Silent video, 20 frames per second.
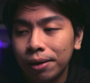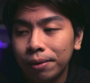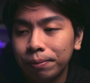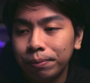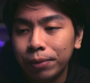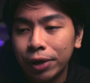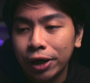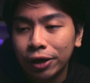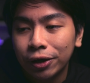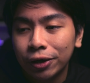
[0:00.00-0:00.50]

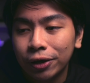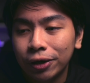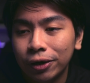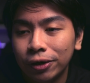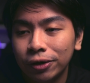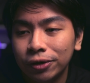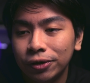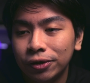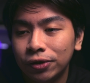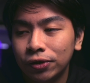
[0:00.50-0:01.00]

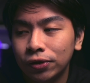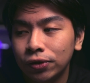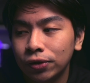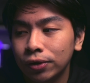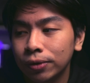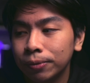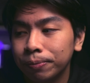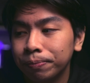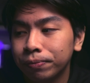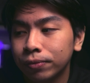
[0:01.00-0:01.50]
because
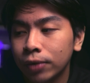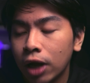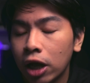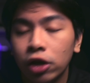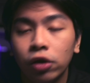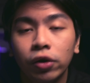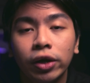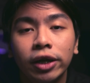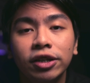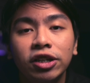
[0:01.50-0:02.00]

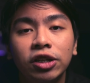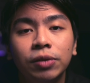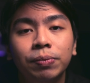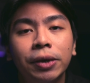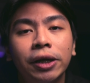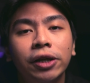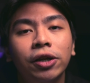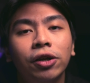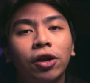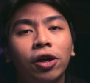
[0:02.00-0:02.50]
you can
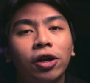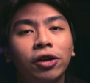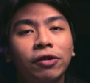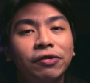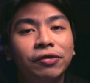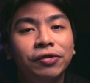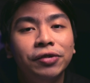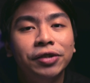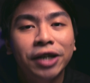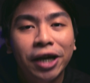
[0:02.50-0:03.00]
spend a lot
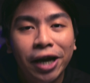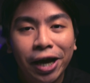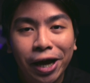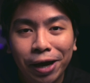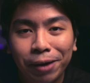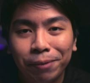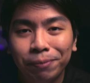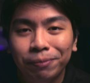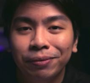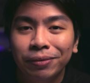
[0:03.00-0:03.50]
of
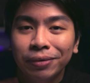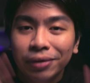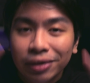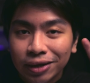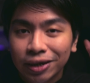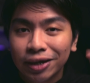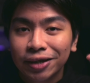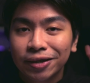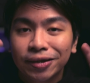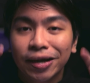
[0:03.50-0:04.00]
time
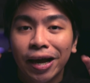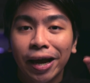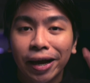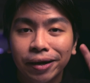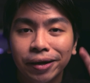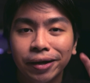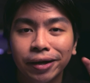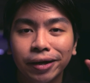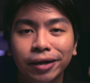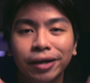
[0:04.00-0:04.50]

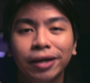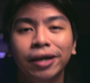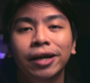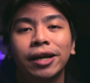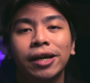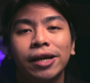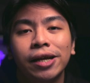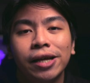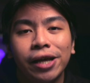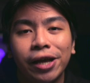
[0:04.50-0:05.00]
designing
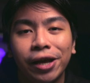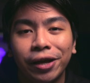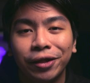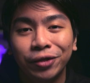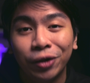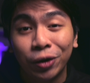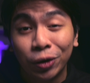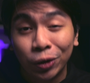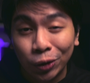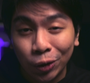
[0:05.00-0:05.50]
in
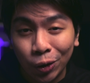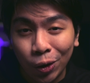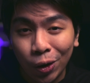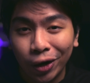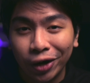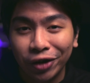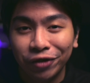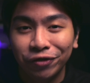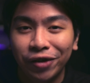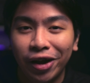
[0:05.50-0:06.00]
the
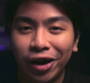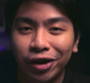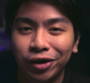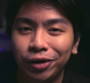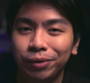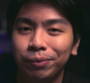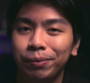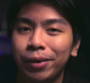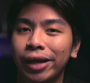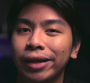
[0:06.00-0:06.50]
wrong
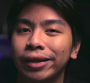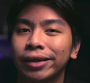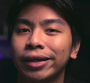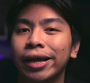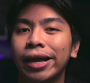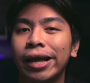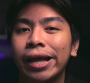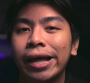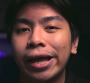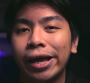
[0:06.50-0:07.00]
environment.
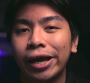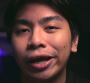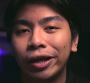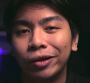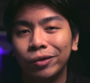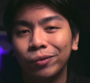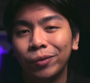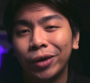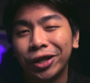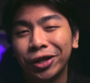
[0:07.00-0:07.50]

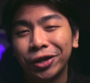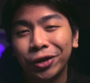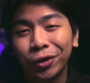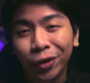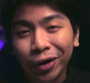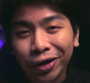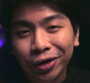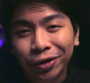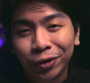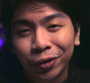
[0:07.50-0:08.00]
And when
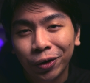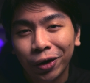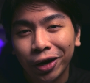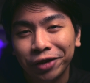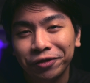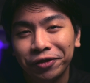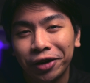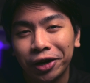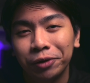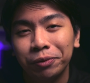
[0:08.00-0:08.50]
you're in the wrong
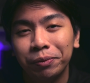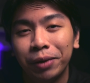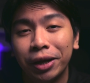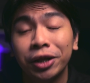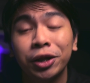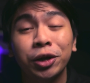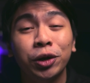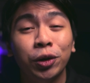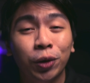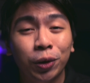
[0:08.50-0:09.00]
environment,
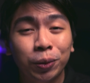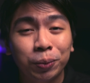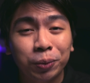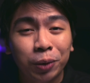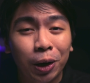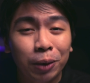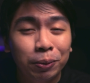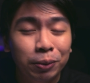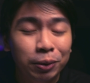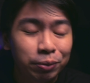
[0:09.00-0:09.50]
you're
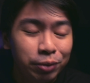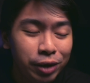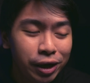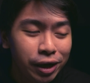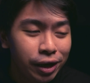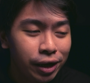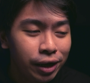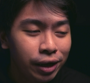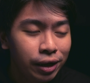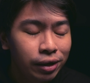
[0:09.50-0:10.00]

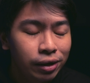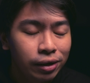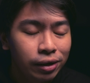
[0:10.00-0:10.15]
probably